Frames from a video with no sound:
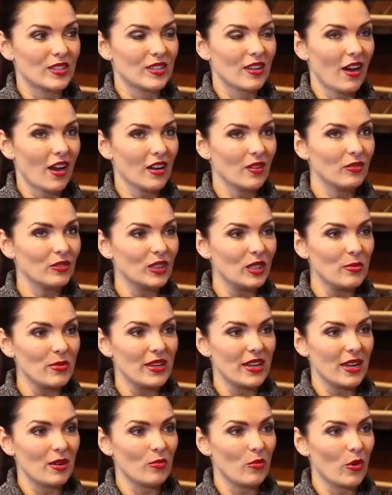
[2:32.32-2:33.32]
it's kind of
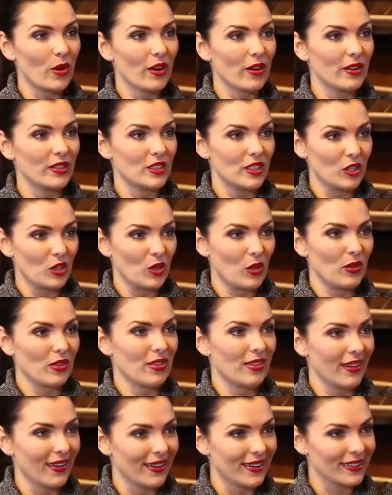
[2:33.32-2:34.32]
limited where it's a
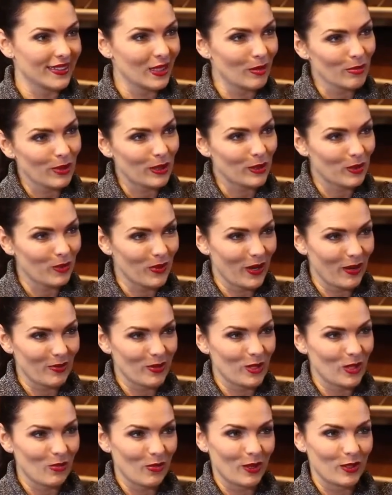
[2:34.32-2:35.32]
good thing because sometimes when we
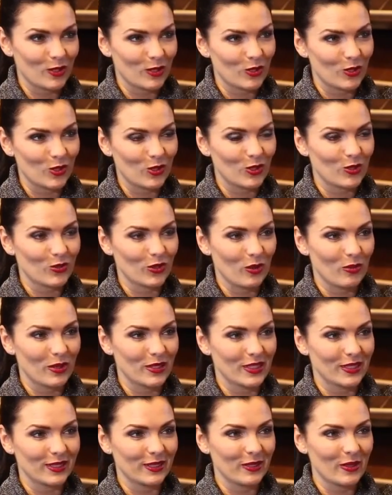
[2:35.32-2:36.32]
have too much to choose
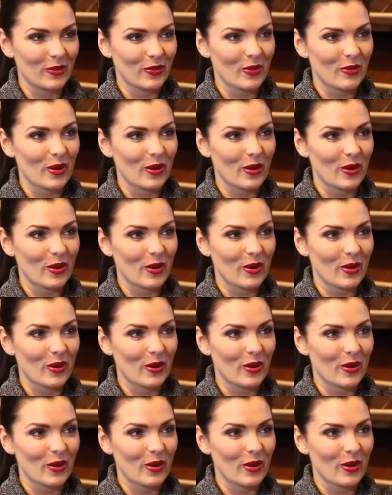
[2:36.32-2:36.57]
from, it's a you're going